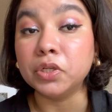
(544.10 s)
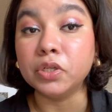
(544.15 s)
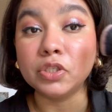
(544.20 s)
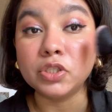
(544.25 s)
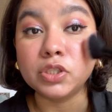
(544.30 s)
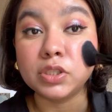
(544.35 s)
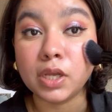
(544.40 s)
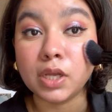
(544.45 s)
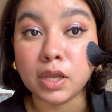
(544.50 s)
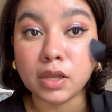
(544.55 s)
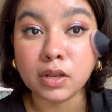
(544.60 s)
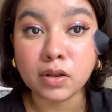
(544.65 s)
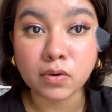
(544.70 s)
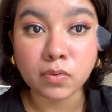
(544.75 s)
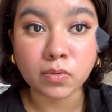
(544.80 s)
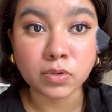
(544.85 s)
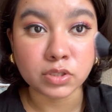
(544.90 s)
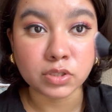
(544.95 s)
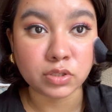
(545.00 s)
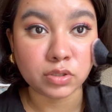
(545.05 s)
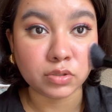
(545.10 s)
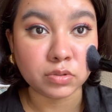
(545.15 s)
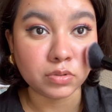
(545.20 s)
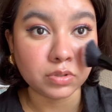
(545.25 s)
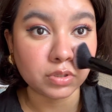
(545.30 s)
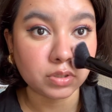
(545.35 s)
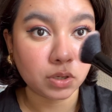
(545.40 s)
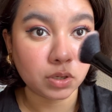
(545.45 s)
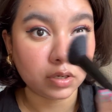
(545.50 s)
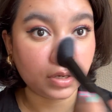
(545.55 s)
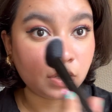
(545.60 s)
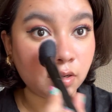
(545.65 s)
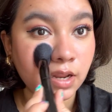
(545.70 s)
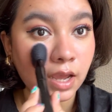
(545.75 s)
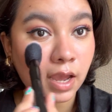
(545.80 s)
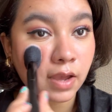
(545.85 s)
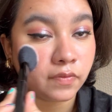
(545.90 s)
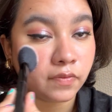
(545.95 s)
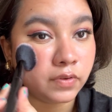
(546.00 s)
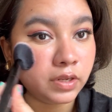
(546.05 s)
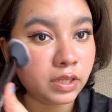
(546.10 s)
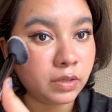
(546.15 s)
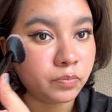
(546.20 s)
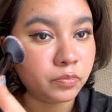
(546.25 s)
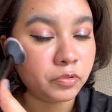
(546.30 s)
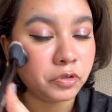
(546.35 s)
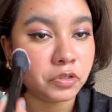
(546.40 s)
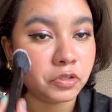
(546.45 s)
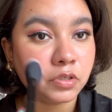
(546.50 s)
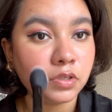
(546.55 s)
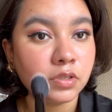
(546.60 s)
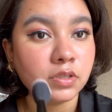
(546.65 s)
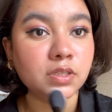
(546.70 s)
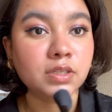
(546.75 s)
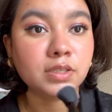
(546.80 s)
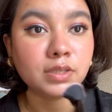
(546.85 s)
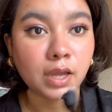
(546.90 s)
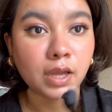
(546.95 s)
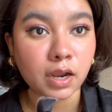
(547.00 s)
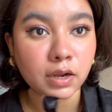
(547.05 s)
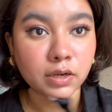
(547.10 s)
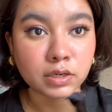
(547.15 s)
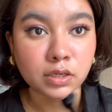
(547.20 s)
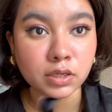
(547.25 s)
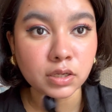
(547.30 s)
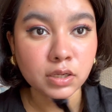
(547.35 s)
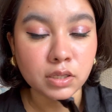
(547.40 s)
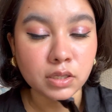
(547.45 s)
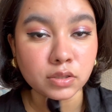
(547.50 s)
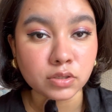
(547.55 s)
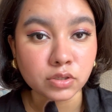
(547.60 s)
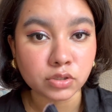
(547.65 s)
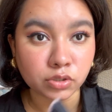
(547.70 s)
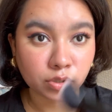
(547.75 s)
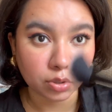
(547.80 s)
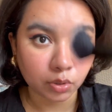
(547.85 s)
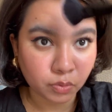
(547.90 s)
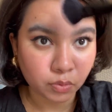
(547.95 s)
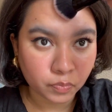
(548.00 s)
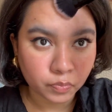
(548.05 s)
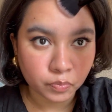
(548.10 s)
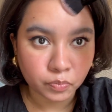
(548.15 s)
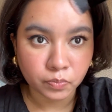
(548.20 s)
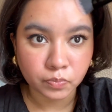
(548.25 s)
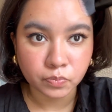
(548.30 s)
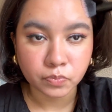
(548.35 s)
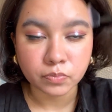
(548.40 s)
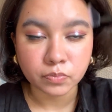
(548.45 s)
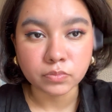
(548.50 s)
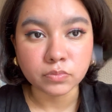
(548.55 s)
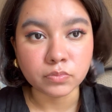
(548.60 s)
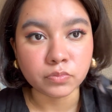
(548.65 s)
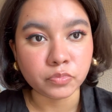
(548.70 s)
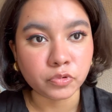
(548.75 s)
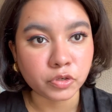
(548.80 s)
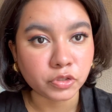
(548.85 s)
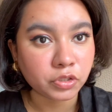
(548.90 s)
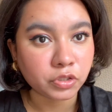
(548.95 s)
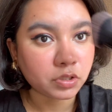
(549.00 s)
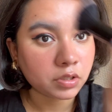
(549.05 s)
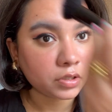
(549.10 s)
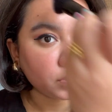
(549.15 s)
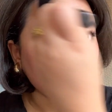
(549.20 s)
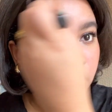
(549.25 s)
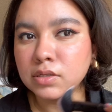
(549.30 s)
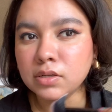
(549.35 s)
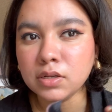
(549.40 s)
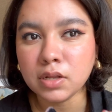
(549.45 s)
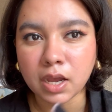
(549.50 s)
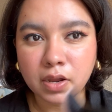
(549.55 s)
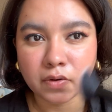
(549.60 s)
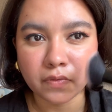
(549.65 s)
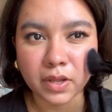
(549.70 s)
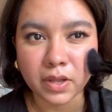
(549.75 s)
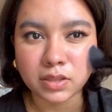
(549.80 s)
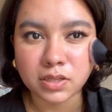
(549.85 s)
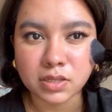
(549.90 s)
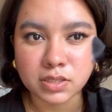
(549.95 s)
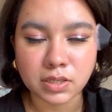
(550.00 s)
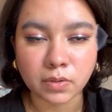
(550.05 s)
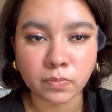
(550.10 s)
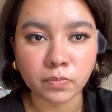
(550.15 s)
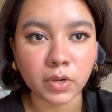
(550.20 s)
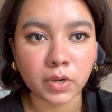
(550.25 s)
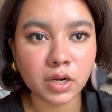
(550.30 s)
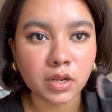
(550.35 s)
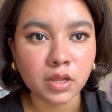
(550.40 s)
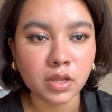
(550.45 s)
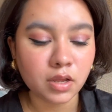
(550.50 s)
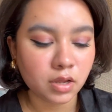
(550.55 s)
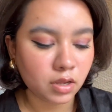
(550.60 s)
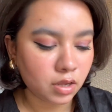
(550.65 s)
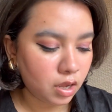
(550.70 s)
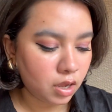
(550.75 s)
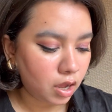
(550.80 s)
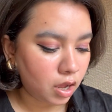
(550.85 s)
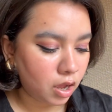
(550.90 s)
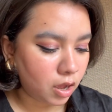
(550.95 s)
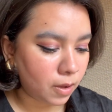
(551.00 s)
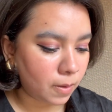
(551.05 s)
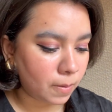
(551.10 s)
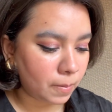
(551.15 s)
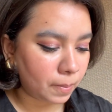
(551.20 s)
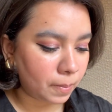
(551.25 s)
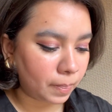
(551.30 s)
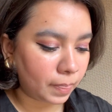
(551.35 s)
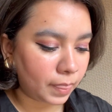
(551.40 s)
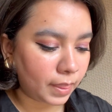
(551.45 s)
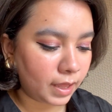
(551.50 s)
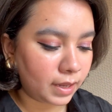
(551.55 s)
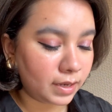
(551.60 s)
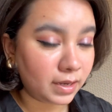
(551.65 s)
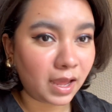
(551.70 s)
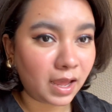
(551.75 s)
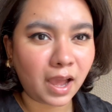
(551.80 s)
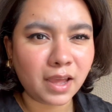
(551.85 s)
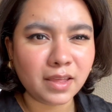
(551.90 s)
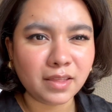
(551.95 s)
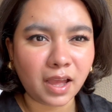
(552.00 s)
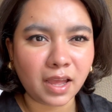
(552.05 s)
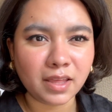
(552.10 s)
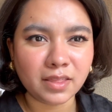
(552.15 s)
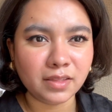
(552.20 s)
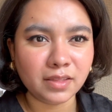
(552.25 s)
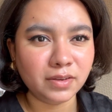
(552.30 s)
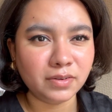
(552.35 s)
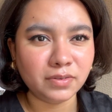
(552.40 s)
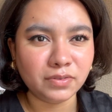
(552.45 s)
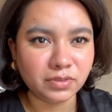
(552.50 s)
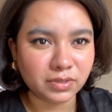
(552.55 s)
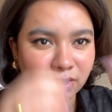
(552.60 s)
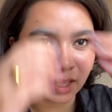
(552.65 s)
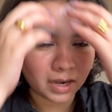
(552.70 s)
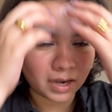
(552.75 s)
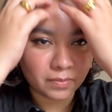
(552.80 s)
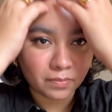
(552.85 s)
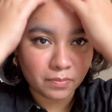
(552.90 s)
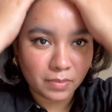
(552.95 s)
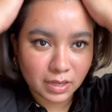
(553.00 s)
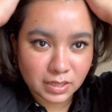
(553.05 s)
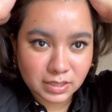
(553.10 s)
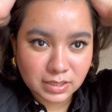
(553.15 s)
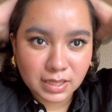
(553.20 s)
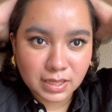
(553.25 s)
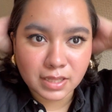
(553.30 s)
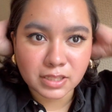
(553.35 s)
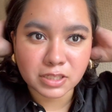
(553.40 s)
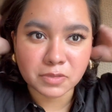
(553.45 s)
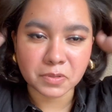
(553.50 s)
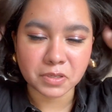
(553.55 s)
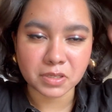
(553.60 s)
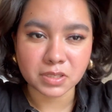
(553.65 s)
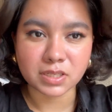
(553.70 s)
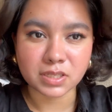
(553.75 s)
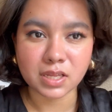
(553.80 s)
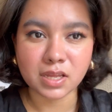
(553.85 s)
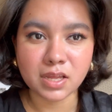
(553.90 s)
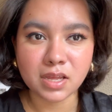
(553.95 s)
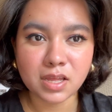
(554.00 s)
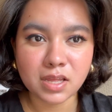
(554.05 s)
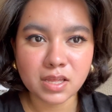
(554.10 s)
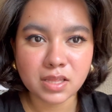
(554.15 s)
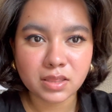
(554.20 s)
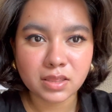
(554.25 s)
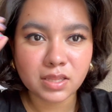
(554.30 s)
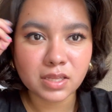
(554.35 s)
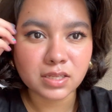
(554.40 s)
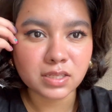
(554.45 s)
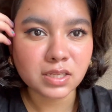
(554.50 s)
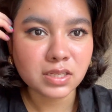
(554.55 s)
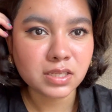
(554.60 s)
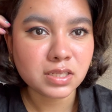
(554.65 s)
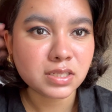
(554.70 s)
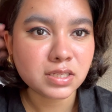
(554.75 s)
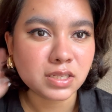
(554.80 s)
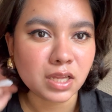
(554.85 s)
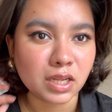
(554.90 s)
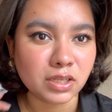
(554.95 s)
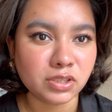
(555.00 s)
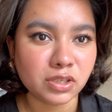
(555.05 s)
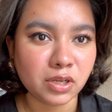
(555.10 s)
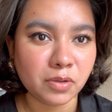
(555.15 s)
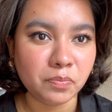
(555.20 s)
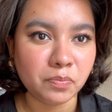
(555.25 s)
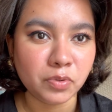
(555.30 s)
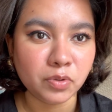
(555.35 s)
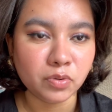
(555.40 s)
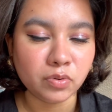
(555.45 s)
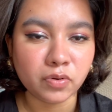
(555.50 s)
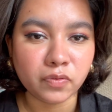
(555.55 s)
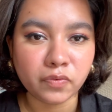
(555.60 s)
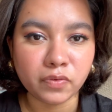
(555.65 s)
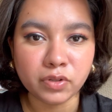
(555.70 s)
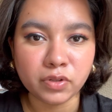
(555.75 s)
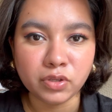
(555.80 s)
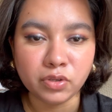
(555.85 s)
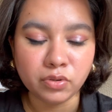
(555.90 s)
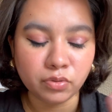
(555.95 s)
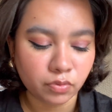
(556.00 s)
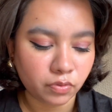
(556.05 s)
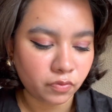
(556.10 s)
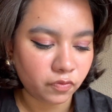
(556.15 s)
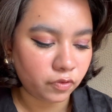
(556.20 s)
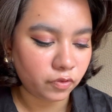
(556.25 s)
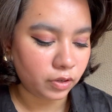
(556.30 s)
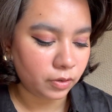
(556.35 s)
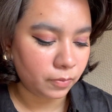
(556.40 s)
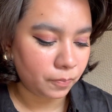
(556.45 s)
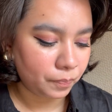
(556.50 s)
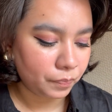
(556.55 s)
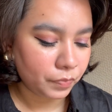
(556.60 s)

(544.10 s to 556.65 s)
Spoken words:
shade, was used on Daphne Bridgerton's character in the show Bridgerton. I read this somewhere, and I that makes sense, because this is such a beautiful, youthful